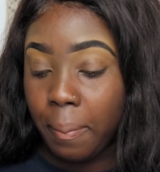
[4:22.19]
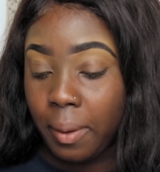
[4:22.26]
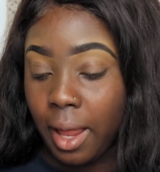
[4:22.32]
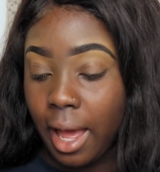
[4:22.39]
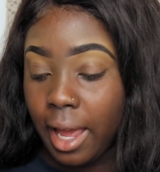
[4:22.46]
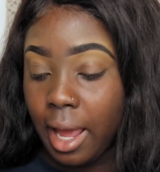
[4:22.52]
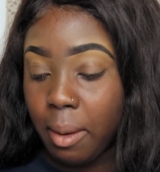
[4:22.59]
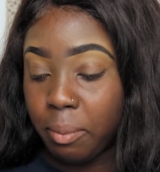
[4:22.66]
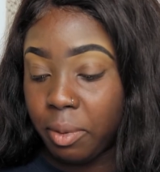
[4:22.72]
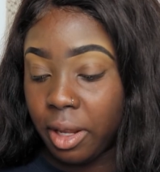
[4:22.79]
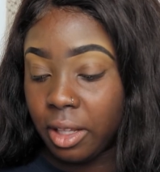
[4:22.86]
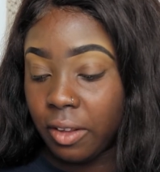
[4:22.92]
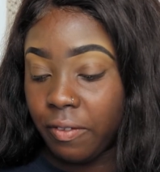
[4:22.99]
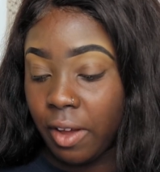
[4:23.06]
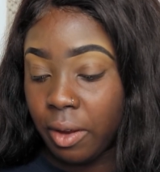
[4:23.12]
Apply and
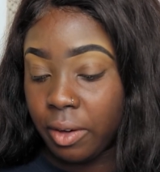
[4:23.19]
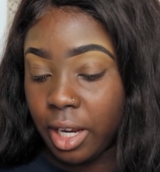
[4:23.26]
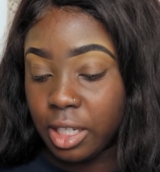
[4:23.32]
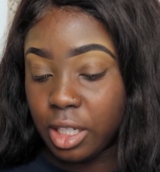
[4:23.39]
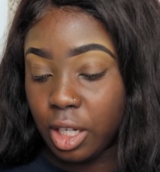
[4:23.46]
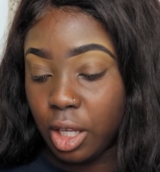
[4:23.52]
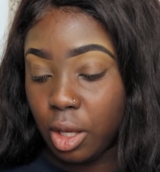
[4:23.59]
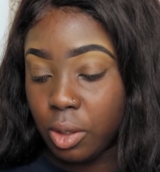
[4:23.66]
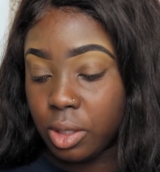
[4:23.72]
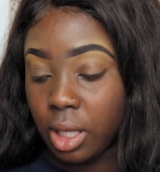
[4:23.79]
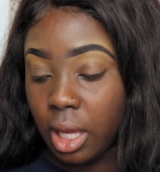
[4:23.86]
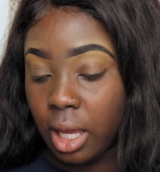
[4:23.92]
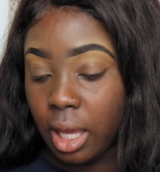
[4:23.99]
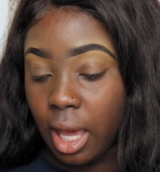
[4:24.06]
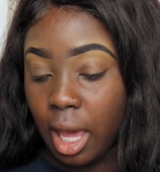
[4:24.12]
blend the foundation
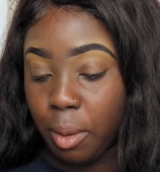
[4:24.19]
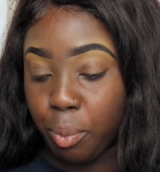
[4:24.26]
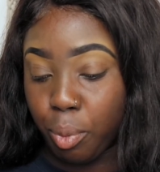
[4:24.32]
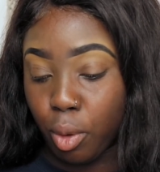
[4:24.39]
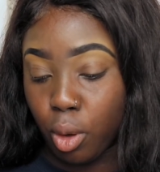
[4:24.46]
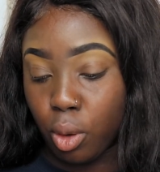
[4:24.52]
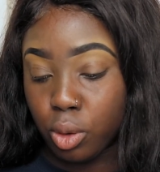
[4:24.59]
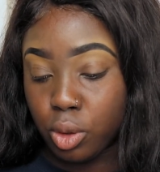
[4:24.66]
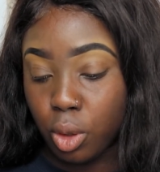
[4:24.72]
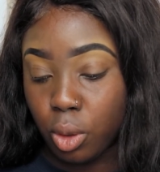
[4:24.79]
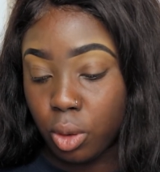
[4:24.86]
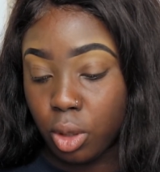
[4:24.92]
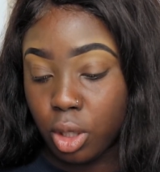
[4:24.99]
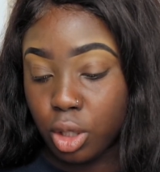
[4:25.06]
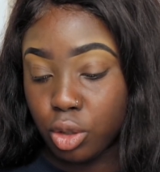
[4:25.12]
using a Pro
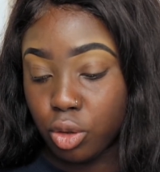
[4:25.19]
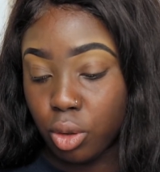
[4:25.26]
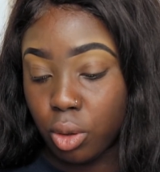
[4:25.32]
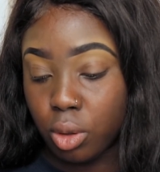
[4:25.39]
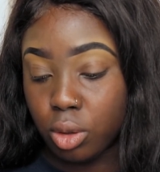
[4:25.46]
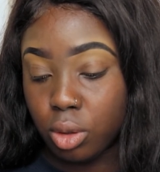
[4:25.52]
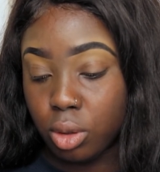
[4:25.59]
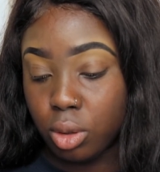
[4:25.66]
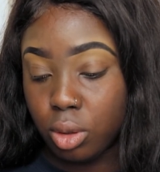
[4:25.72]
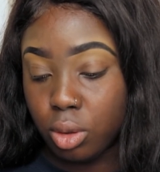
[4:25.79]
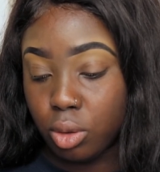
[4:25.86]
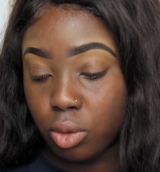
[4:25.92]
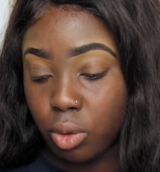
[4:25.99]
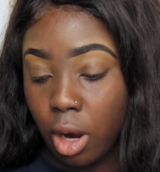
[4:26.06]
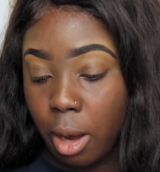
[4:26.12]
Total Control
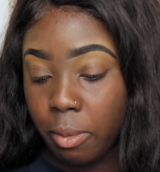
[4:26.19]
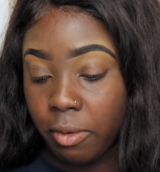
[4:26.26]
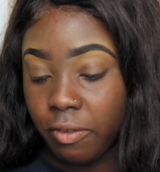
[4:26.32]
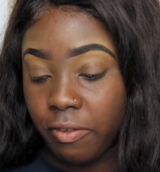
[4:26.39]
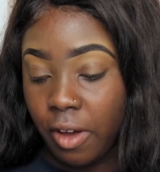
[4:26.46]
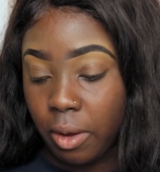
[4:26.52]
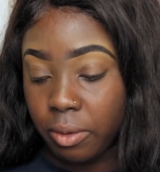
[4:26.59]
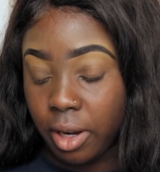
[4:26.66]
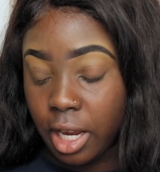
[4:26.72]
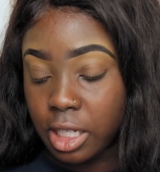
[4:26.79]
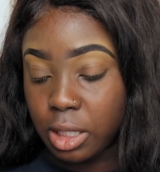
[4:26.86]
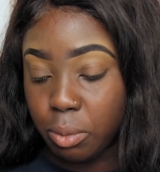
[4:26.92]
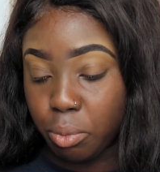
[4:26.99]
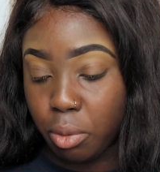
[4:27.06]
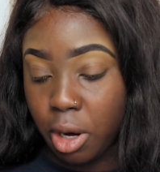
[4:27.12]
drop
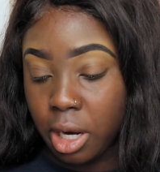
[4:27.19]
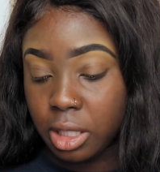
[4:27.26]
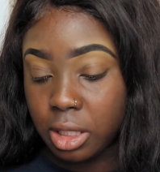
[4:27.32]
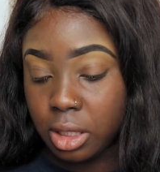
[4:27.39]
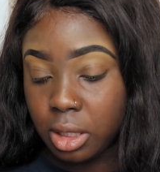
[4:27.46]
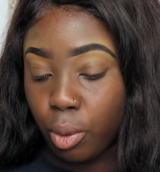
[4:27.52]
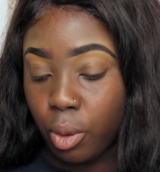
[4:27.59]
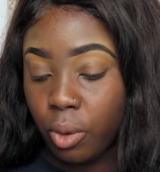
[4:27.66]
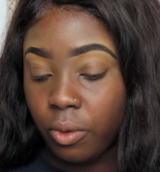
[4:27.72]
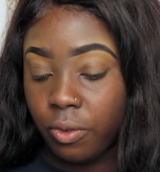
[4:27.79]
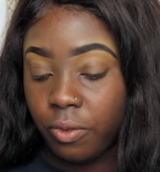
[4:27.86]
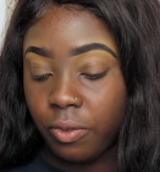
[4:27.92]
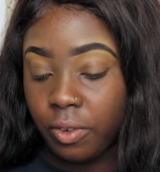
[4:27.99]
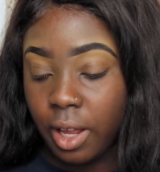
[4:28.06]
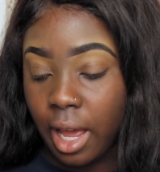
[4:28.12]
foundation brush, pro
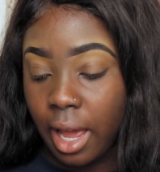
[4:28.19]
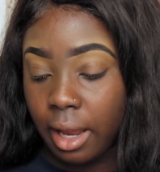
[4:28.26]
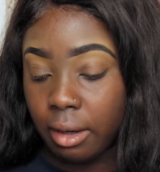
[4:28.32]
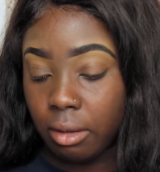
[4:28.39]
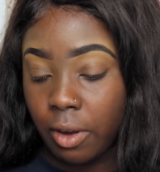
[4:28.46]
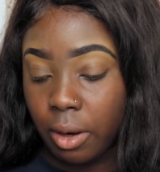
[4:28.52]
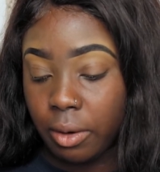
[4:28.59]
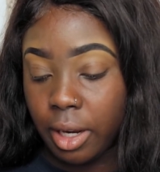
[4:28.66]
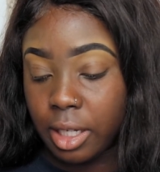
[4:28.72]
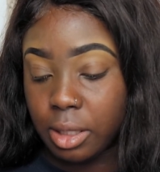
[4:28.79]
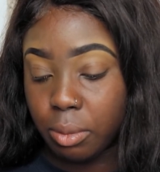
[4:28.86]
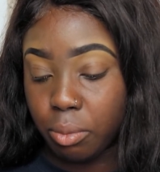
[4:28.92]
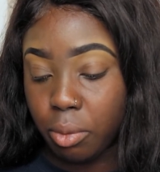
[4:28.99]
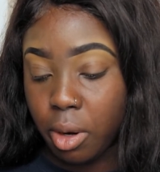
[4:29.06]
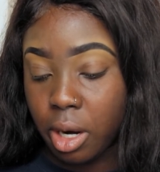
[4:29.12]
flat
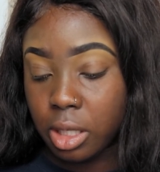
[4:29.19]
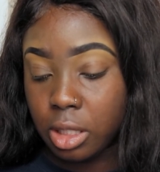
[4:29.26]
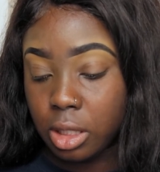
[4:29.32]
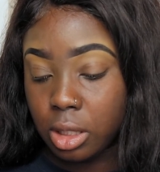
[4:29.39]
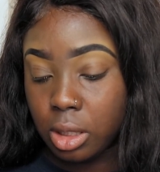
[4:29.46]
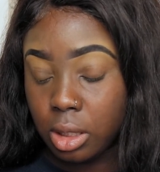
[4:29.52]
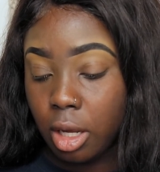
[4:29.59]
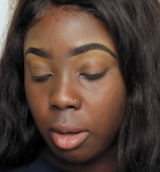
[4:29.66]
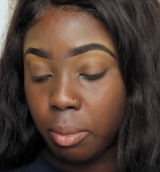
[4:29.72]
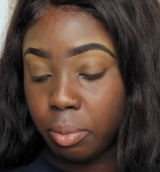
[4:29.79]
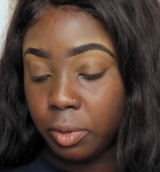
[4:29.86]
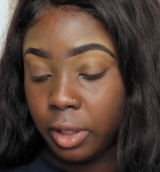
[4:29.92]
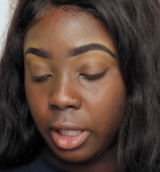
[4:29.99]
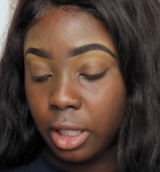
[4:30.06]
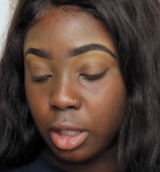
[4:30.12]
foundation brush,
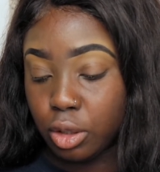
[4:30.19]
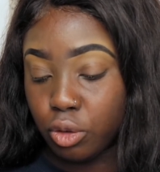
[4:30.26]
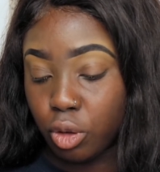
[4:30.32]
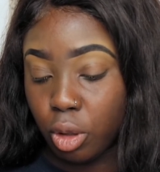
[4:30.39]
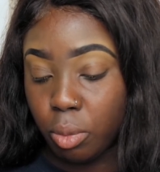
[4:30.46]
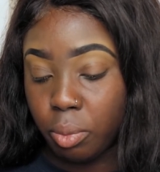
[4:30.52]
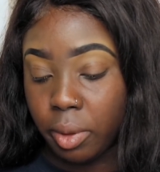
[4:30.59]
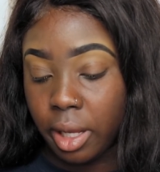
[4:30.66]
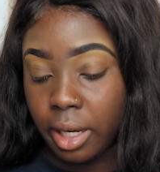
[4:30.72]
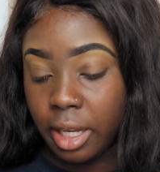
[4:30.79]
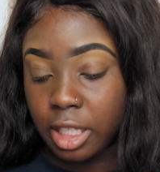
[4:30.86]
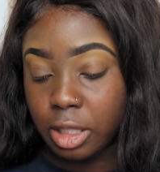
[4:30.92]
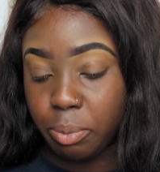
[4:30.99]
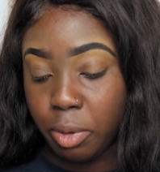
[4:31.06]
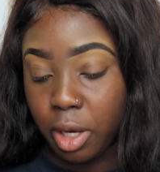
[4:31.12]
complete control
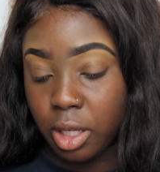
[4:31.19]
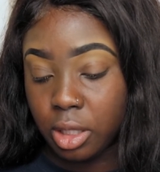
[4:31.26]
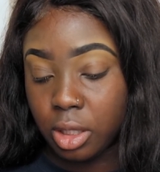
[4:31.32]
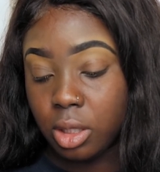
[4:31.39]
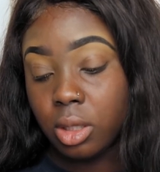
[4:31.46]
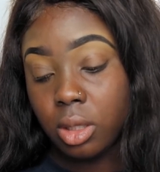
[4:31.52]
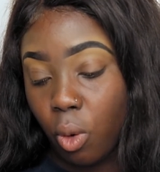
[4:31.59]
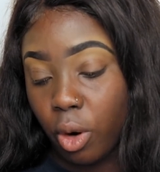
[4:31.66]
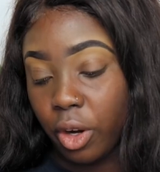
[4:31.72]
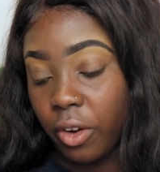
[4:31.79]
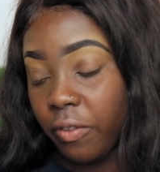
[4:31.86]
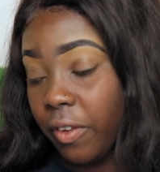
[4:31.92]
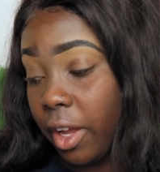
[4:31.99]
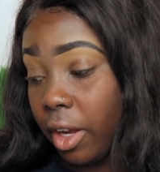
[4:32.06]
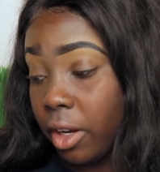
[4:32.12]
blending sponge for
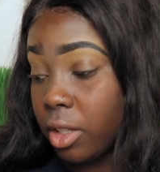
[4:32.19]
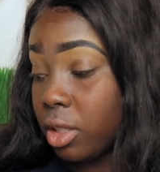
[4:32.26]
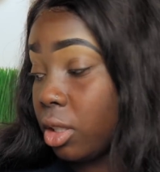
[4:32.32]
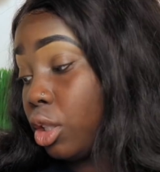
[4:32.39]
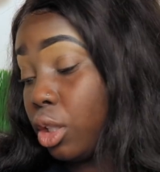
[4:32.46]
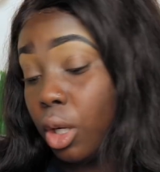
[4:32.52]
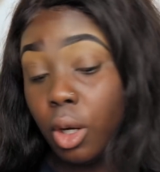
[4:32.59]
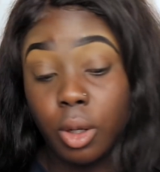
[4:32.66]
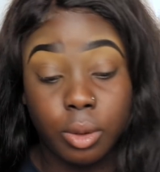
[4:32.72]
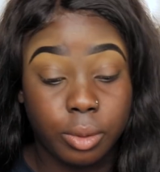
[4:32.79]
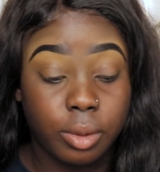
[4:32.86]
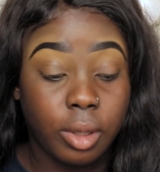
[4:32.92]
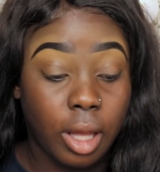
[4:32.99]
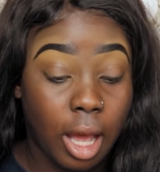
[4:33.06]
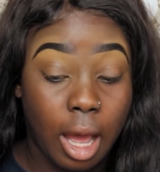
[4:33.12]
your fingers.
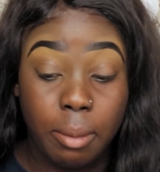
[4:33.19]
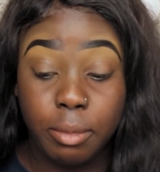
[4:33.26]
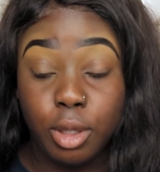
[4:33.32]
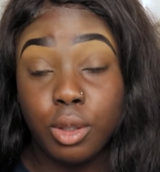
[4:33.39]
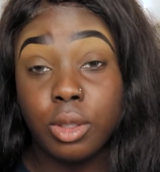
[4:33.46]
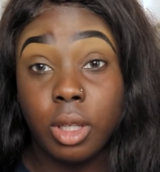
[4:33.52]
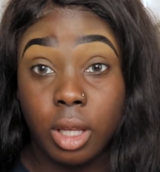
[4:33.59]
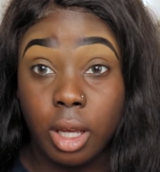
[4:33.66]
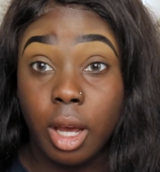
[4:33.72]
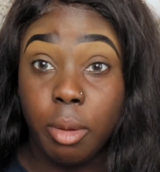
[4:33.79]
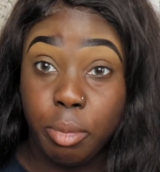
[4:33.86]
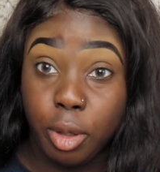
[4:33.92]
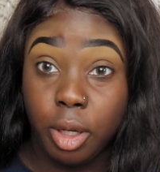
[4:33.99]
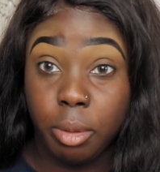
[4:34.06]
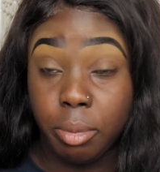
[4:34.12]
So I'm using
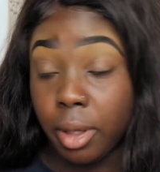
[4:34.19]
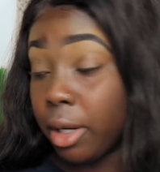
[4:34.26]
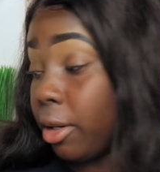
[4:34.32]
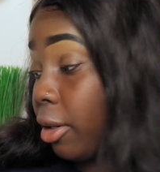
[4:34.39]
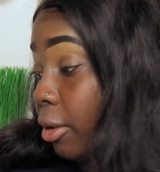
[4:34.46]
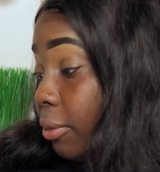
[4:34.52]
a beauty blender.